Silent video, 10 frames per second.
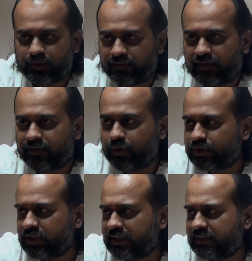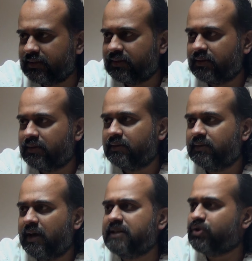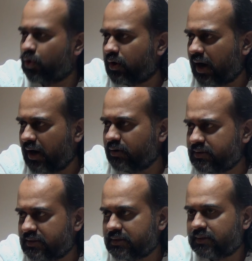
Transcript: of the future, a storehouse,